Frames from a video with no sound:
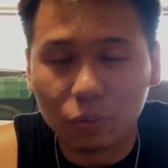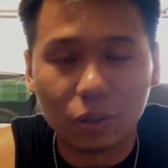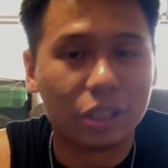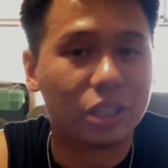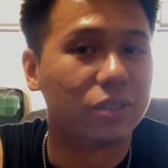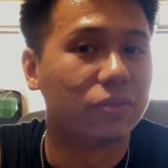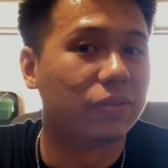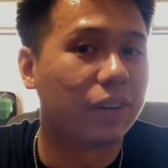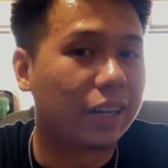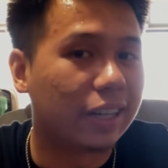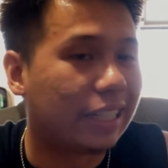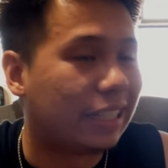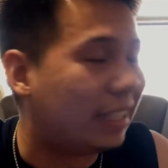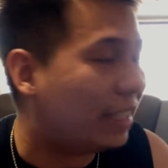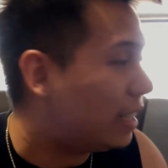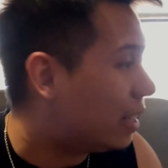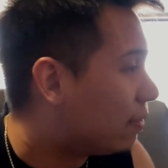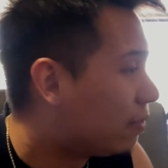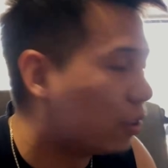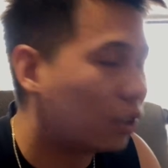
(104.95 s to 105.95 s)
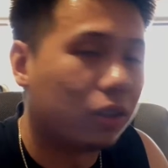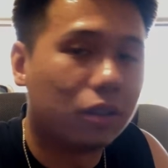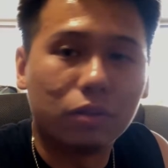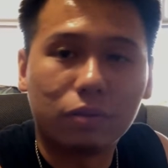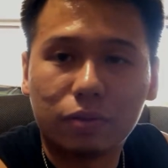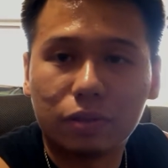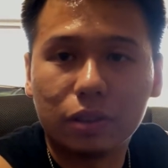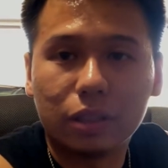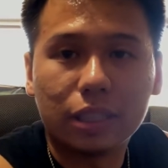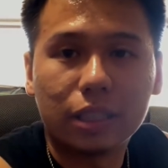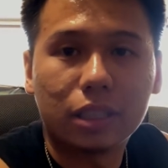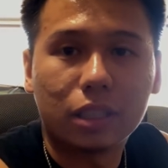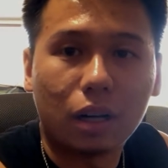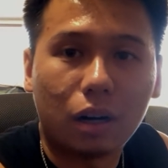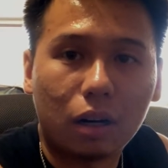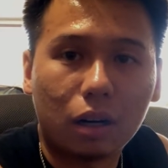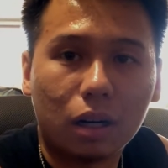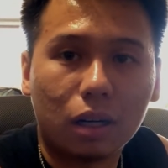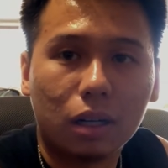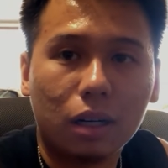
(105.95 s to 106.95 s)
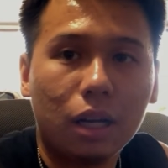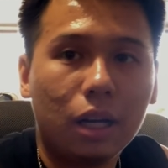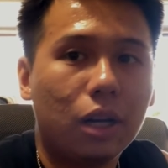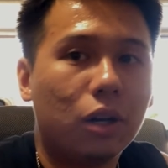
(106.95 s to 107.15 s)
which is very difficult for this car,